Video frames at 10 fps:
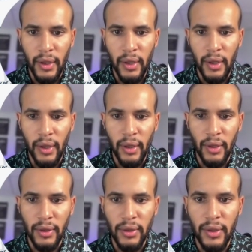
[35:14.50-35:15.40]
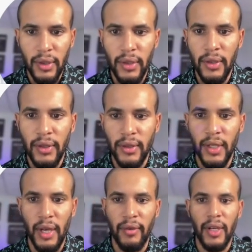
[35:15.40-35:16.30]
and
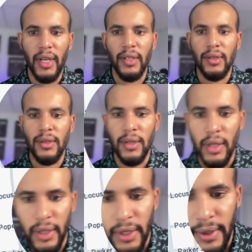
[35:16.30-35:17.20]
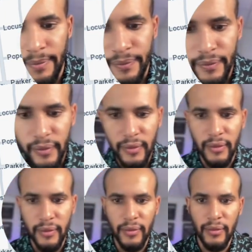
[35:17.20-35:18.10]
they have a nice
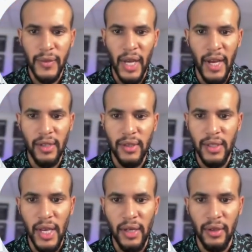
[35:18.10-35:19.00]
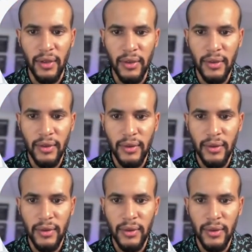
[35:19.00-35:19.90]
ice skating
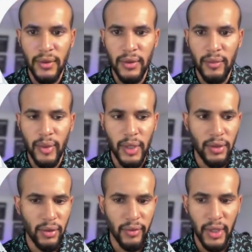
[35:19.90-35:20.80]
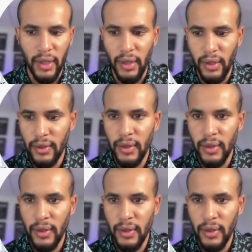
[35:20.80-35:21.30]
place over there.